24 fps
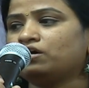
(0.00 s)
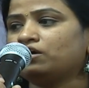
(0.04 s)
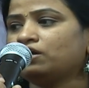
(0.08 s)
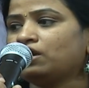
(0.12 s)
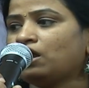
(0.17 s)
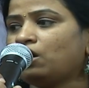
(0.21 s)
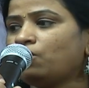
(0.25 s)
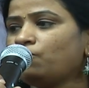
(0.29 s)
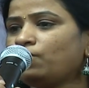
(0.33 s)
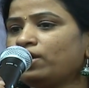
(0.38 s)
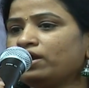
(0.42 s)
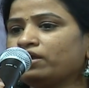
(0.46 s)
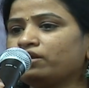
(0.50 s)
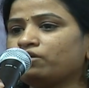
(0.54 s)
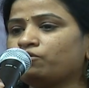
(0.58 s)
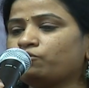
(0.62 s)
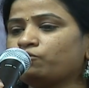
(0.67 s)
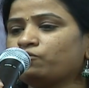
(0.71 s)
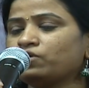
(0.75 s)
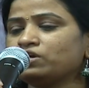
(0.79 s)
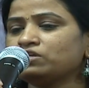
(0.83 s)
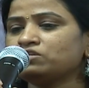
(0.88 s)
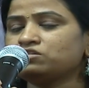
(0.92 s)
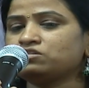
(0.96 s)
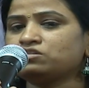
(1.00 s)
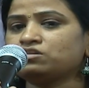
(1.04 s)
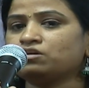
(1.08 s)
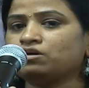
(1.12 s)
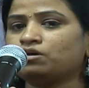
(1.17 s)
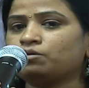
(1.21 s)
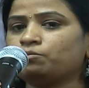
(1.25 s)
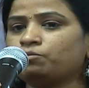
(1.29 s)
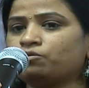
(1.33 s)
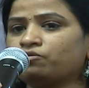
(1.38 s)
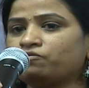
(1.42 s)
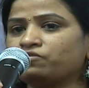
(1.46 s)
Now I
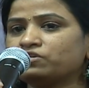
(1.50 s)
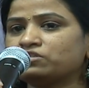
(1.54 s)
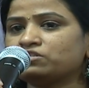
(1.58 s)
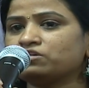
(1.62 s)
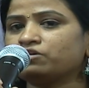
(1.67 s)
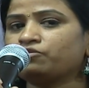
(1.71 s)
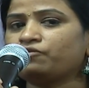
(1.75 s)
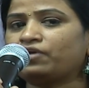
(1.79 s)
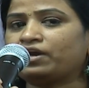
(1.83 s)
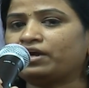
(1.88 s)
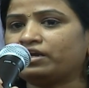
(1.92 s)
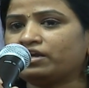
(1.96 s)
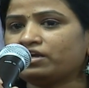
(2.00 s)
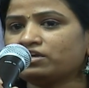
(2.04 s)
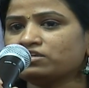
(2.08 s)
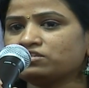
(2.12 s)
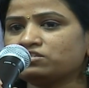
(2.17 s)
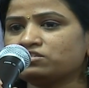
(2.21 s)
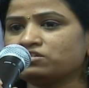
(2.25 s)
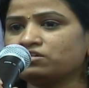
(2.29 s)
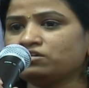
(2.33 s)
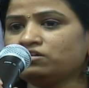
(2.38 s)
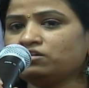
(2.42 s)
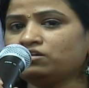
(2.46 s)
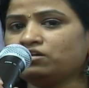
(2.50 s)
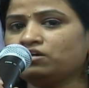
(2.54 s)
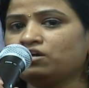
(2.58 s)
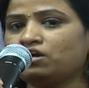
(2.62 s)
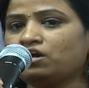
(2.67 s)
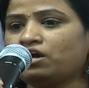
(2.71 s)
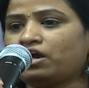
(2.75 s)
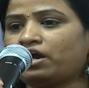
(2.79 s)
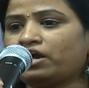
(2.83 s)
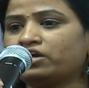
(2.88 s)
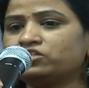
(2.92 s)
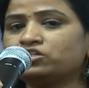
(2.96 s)
request Professor Venkatesh sir,
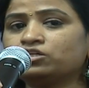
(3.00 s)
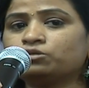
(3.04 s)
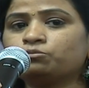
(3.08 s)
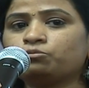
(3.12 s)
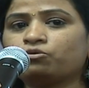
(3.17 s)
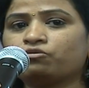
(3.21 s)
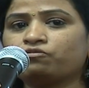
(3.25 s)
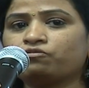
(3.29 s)
Adjunct